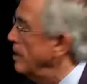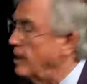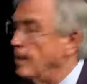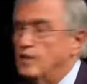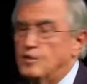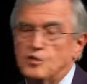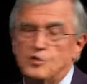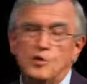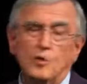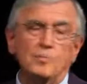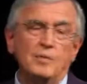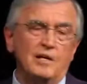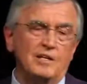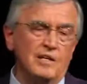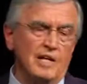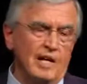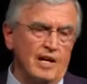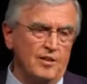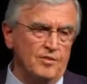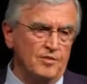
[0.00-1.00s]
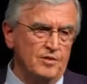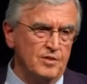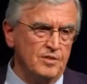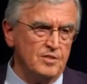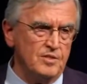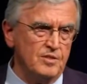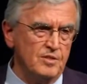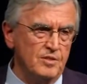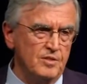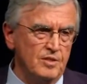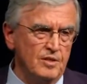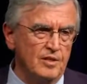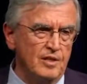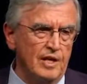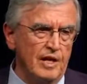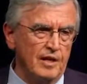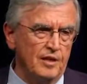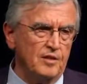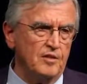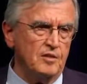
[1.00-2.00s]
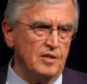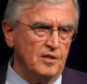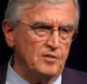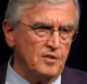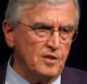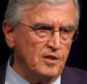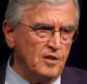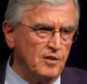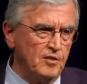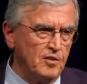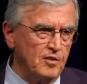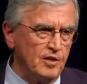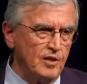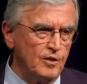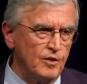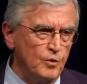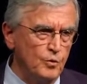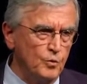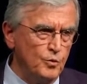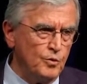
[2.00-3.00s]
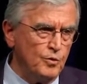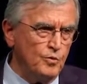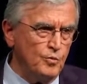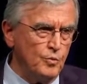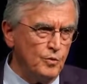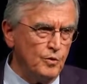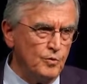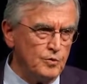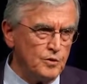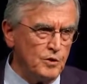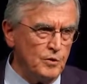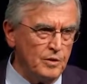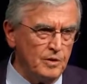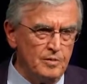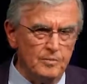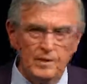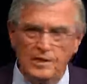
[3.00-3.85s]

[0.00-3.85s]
and so many others, like the Antikythera youth we saw in the